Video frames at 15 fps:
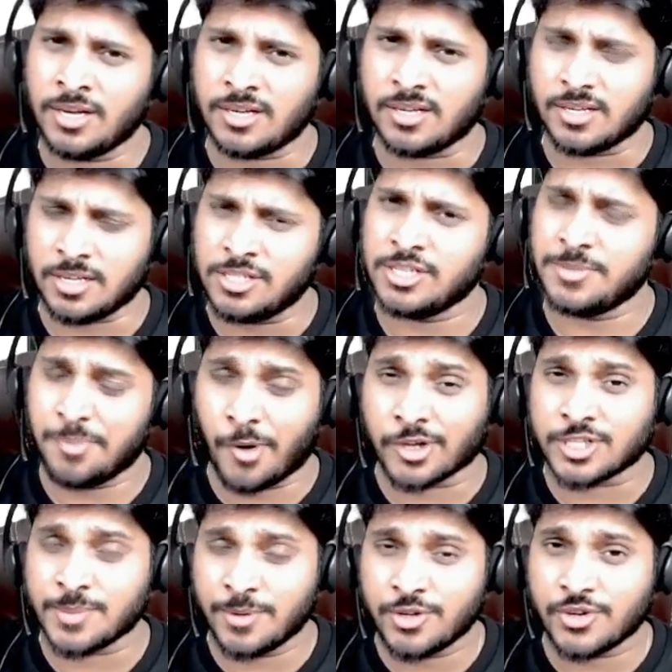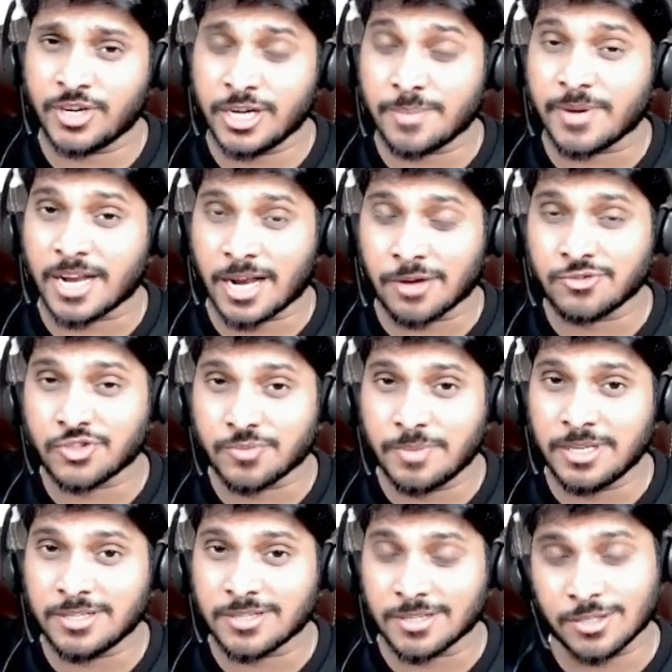Is it possible to read
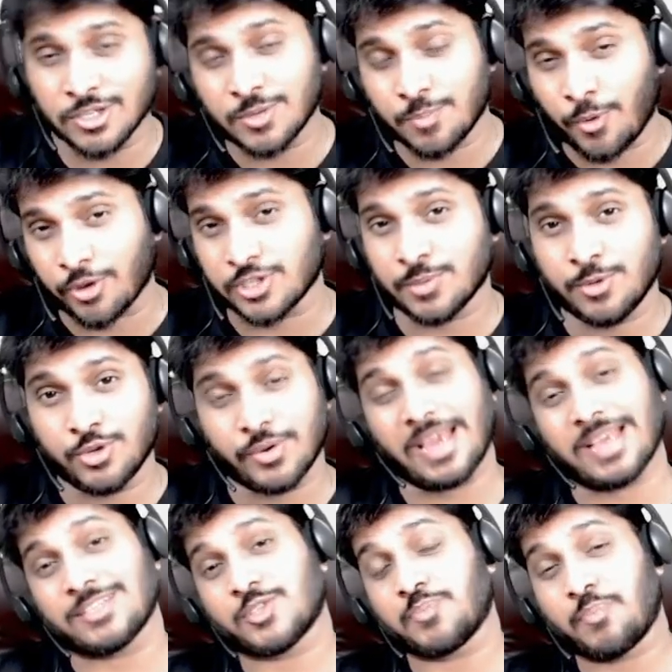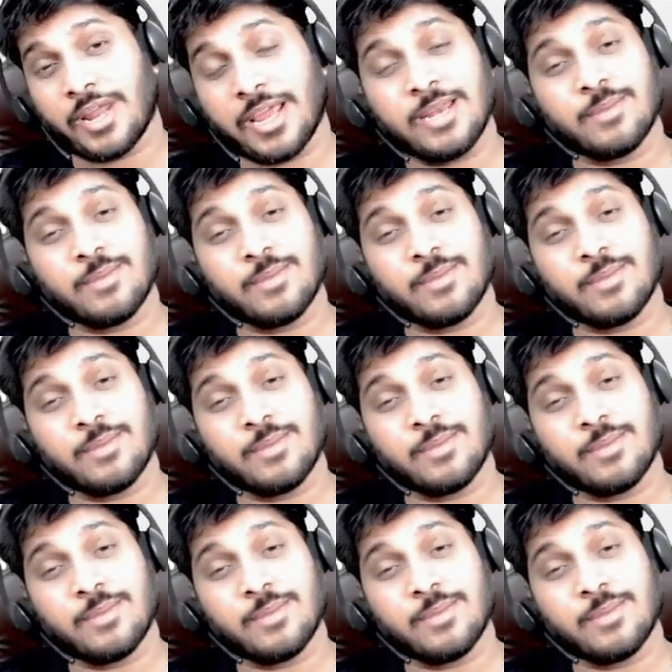pronouncements? Is it possible to explain